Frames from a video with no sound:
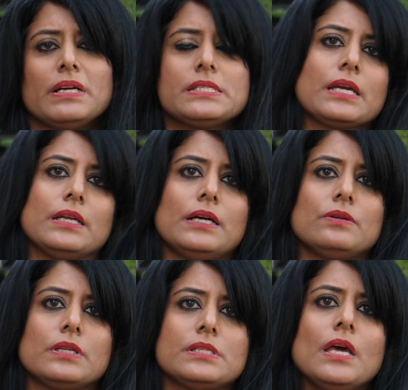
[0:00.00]
my second
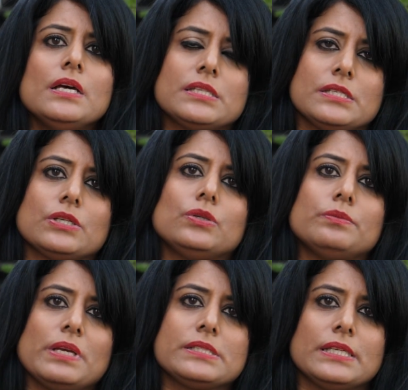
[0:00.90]
oldest sister
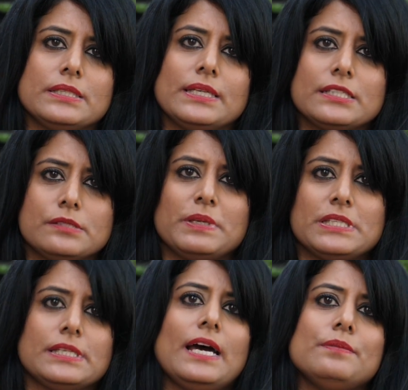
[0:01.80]
called me and said, Dad's
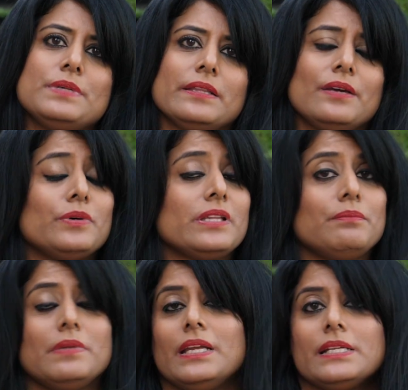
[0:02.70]
been stabbed. And then
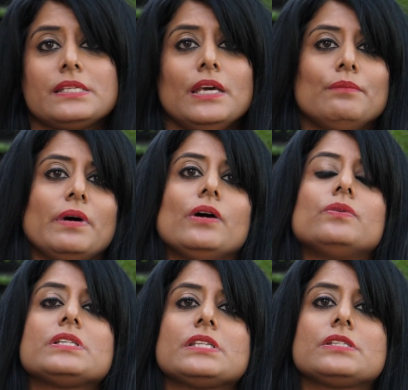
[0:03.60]
within minutes, my
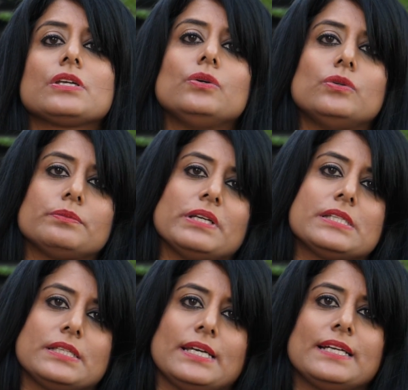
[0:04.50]
older sister called me
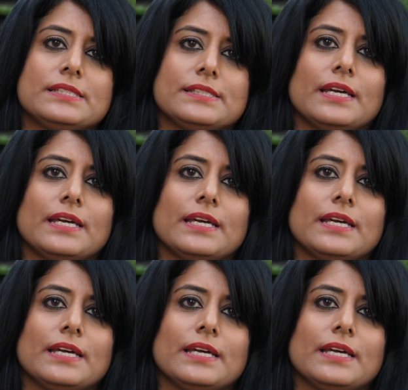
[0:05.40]
and said, Dad's